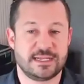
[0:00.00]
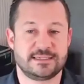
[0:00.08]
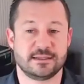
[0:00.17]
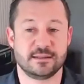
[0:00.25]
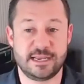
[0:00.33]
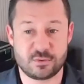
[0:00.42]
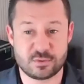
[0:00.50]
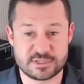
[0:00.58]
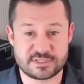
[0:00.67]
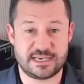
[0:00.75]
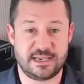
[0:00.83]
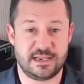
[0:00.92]

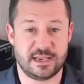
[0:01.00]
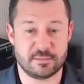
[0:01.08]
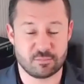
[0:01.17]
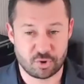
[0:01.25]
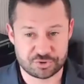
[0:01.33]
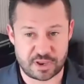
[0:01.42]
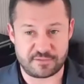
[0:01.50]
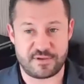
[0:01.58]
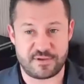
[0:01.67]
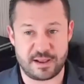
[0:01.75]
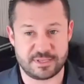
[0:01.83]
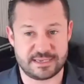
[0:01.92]
Delinquency in
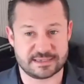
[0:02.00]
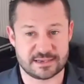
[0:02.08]
multifamily